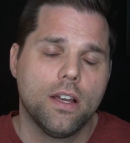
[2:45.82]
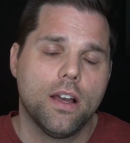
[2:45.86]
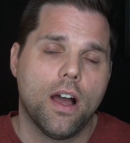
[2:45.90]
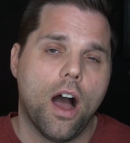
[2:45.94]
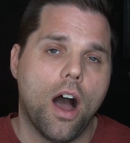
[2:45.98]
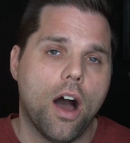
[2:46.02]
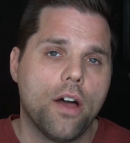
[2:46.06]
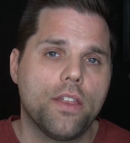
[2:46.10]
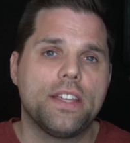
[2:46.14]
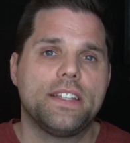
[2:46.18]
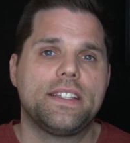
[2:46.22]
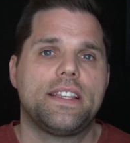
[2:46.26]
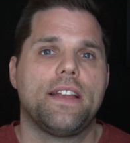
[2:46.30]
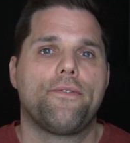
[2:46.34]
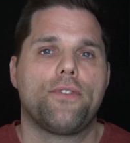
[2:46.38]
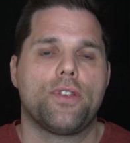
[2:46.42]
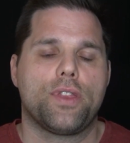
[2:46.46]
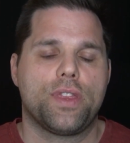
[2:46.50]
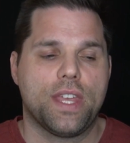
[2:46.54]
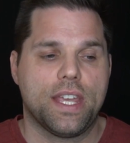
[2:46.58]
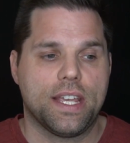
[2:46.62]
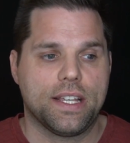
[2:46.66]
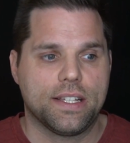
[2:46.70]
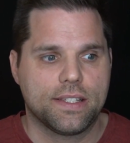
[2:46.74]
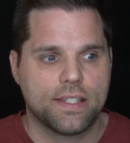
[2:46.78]
all these
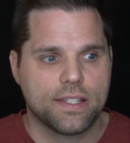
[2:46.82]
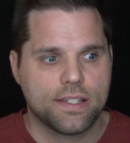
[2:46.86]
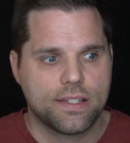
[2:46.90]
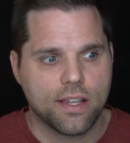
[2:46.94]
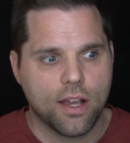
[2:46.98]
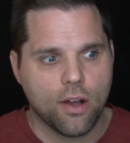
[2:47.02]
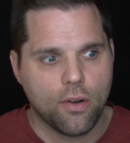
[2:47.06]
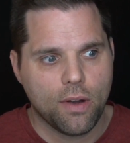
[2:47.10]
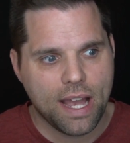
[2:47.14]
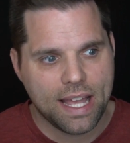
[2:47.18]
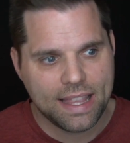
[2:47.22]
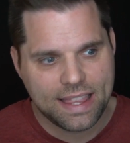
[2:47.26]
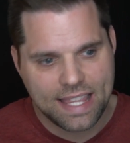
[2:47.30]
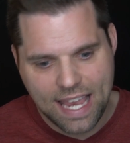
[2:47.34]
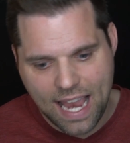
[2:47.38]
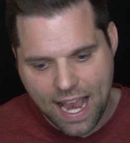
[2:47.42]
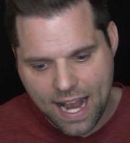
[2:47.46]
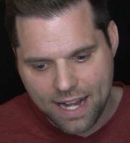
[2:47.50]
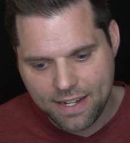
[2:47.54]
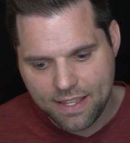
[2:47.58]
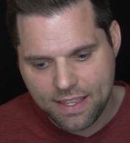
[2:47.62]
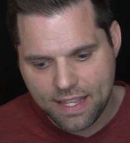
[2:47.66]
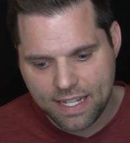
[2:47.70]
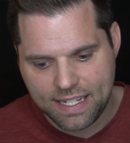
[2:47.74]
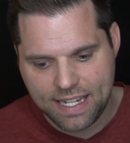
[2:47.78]
different things. So at the
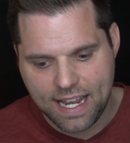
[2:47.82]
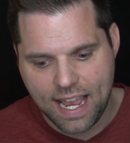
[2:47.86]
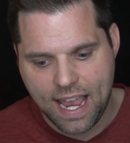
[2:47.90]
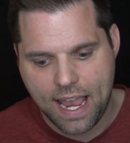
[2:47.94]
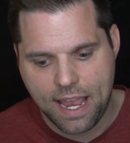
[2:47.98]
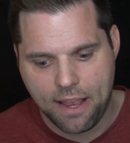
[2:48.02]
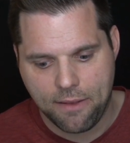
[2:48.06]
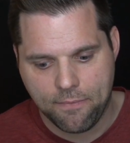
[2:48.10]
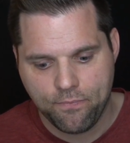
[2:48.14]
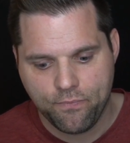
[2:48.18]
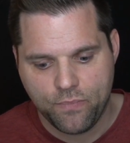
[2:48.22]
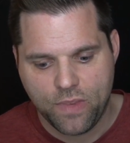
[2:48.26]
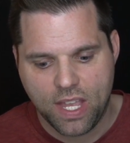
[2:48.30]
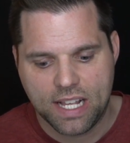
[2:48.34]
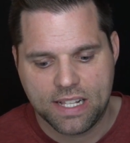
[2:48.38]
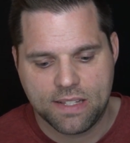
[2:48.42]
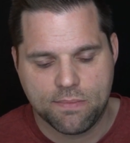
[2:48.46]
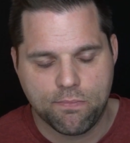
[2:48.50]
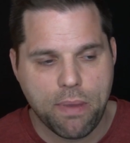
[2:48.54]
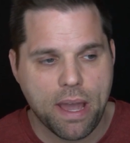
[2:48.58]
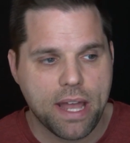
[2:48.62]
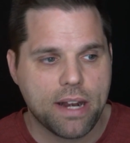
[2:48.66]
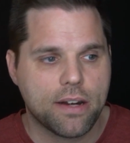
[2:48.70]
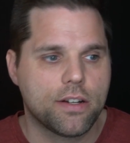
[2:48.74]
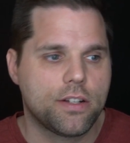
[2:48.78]
end of the day, it's
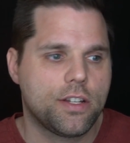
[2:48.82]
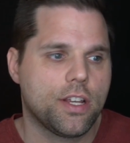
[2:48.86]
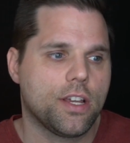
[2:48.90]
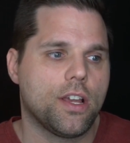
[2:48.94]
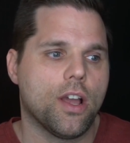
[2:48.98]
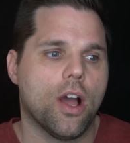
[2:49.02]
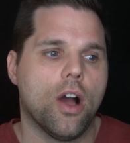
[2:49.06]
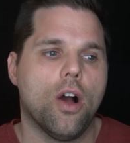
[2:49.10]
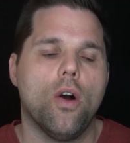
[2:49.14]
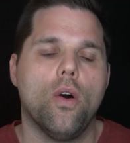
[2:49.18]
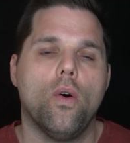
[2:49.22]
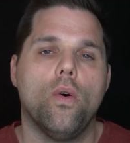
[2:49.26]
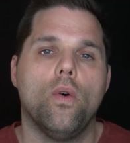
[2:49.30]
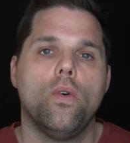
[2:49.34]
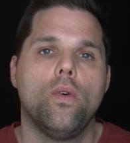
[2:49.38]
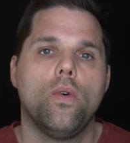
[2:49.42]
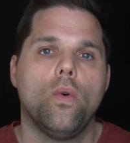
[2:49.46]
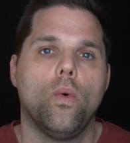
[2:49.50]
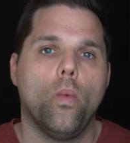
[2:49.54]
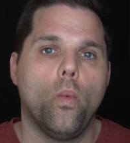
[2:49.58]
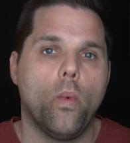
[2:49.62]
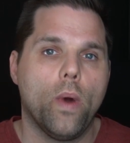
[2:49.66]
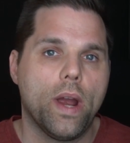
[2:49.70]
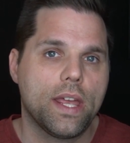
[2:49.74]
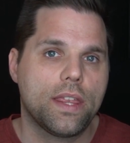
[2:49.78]
better to go
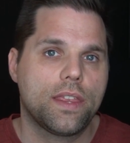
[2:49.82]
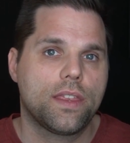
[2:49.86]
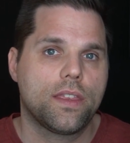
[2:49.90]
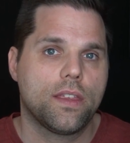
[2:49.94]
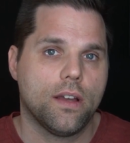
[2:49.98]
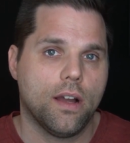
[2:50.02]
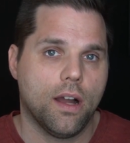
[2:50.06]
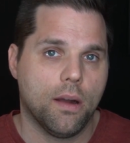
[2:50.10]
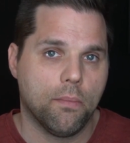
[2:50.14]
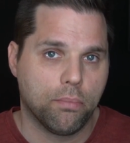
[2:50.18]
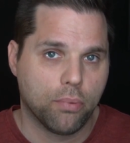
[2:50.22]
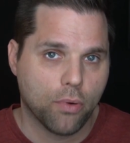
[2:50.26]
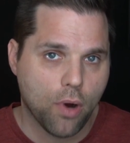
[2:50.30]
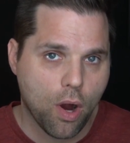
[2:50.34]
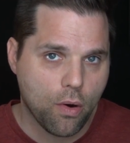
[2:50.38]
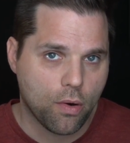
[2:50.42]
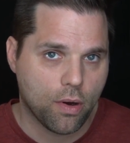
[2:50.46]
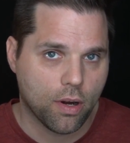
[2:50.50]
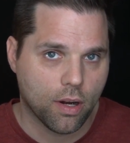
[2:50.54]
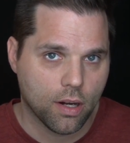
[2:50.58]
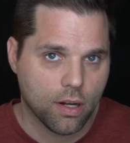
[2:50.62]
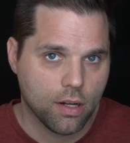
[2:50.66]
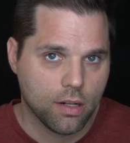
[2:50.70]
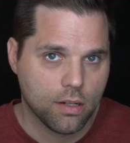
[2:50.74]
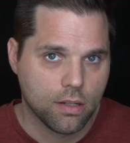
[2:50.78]
with a
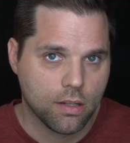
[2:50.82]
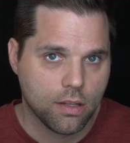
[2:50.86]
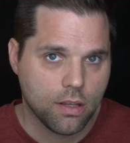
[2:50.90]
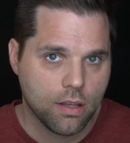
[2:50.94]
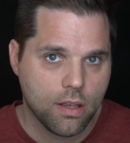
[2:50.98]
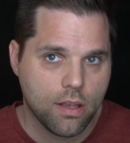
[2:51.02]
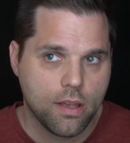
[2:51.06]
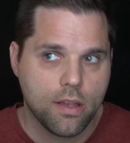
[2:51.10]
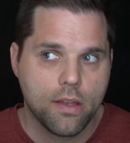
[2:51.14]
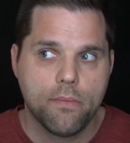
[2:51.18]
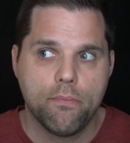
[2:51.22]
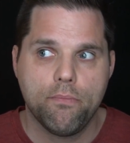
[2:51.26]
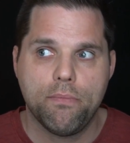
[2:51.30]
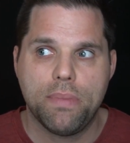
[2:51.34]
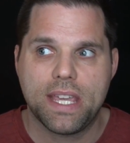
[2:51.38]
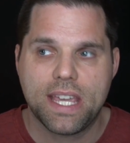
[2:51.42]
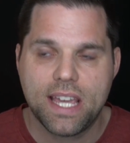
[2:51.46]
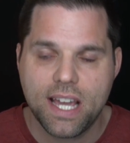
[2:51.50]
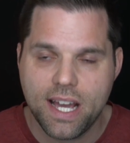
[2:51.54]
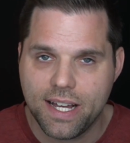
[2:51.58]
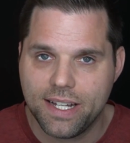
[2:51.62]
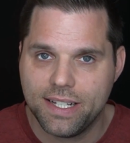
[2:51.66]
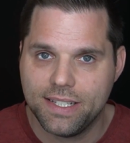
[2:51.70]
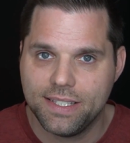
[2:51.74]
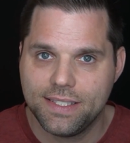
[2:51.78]
broker
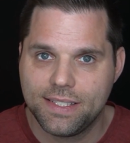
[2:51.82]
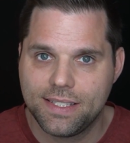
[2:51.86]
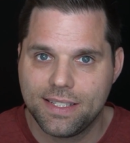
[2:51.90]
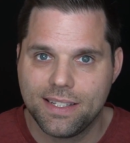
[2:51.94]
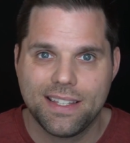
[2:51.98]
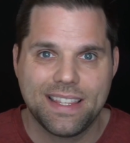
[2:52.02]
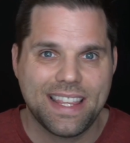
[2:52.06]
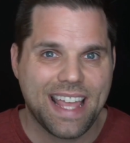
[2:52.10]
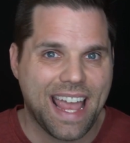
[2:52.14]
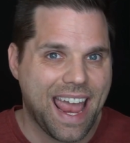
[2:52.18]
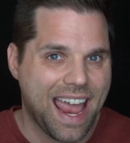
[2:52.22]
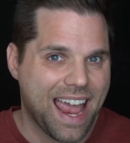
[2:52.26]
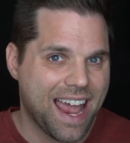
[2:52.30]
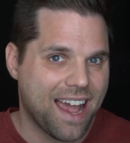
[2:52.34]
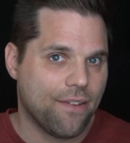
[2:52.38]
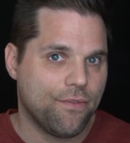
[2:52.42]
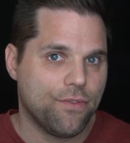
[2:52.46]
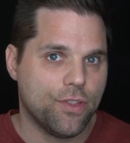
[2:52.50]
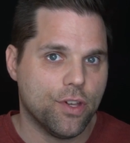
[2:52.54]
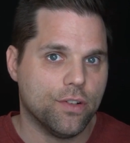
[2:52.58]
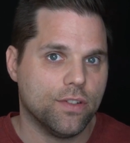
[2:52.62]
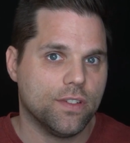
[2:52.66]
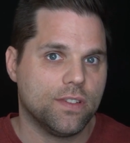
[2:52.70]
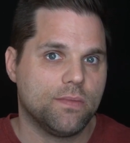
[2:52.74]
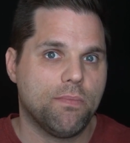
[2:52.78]
because they have
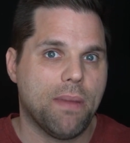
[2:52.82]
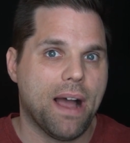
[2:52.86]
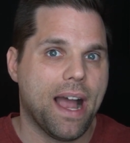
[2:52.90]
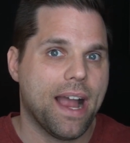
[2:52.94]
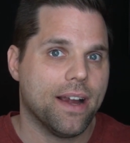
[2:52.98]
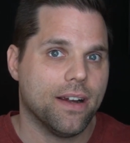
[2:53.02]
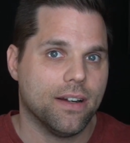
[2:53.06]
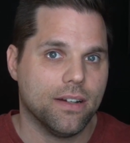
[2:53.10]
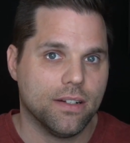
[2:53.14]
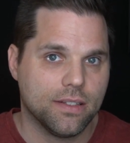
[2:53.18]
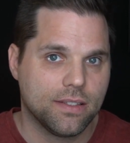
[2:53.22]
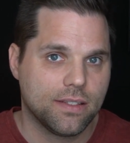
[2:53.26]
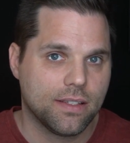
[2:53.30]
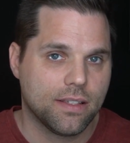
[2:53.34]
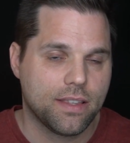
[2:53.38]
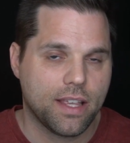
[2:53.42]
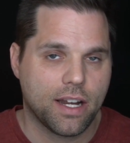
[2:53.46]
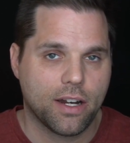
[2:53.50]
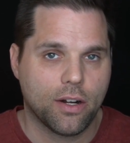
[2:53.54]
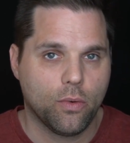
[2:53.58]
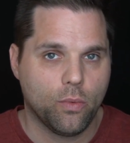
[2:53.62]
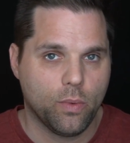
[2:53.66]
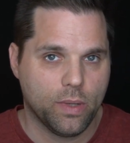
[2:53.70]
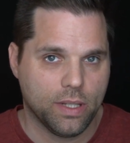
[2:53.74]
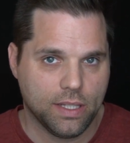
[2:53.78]
those buyers that
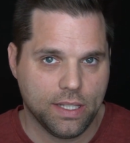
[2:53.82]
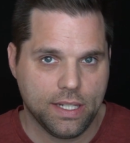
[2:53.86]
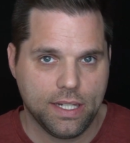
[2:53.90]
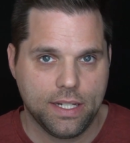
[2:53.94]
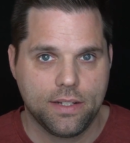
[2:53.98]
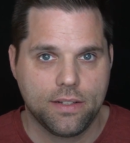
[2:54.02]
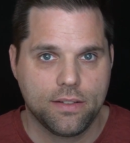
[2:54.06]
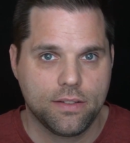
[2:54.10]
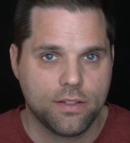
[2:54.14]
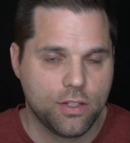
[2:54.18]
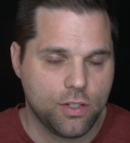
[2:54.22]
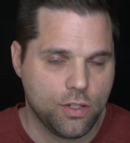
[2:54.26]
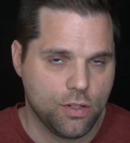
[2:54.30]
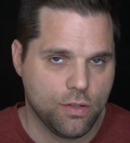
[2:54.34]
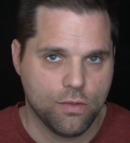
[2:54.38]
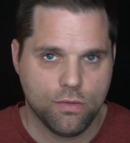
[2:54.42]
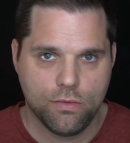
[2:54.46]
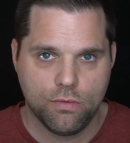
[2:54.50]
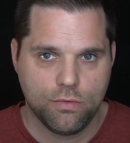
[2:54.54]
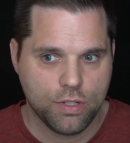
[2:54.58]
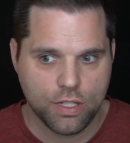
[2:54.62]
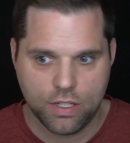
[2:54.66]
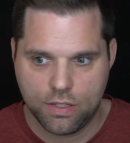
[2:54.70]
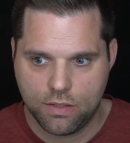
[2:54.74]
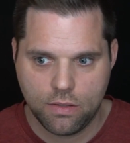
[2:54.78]
are willing
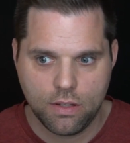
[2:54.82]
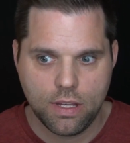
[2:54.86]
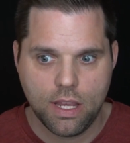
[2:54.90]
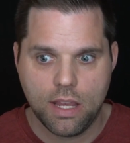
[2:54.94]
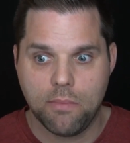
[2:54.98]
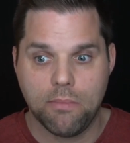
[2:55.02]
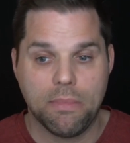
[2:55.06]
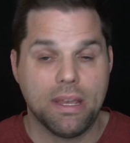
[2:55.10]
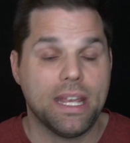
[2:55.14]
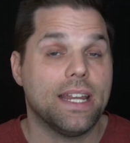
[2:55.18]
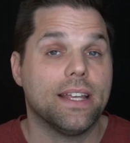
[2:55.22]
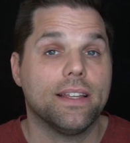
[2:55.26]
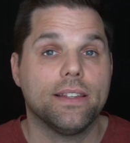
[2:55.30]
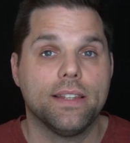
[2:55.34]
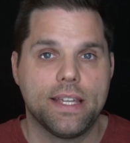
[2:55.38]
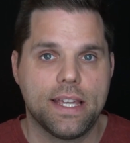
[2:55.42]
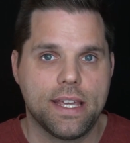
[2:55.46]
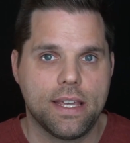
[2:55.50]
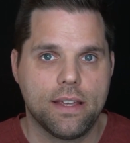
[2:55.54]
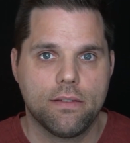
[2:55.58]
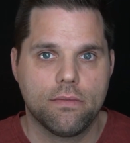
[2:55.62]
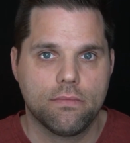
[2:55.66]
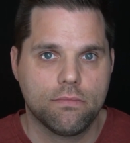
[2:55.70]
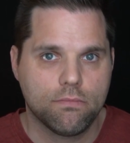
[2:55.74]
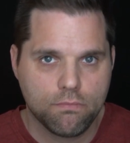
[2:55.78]
to just
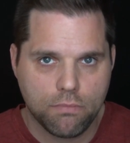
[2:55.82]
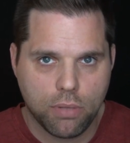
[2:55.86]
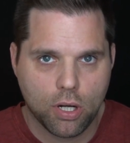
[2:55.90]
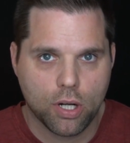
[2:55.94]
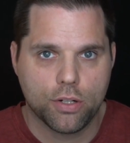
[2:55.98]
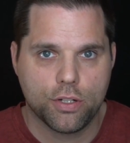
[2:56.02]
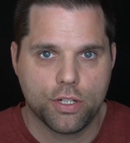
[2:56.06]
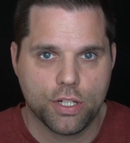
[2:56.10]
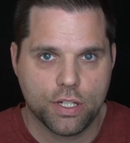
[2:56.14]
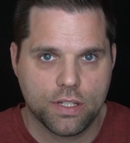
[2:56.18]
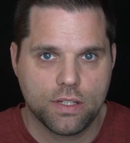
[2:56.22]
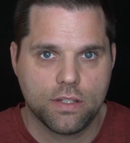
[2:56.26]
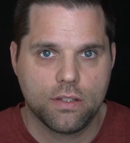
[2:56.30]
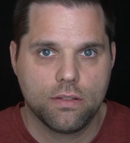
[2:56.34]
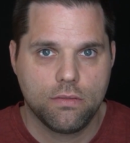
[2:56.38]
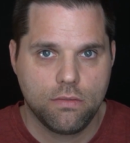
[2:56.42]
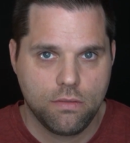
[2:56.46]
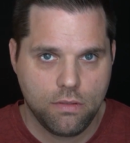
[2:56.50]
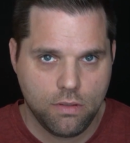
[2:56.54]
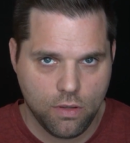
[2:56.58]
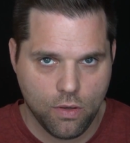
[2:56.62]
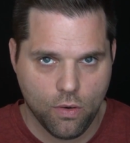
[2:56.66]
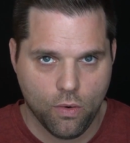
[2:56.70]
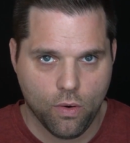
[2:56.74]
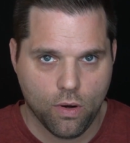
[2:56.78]
immediately purchase
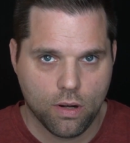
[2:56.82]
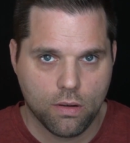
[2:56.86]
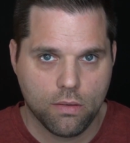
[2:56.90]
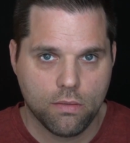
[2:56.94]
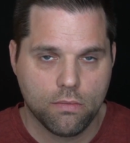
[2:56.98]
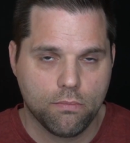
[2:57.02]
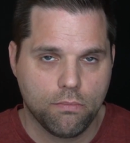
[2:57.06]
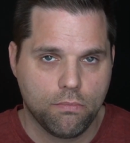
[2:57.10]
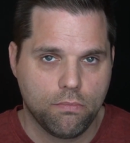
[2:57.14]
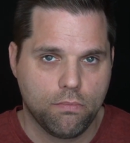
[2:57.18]
your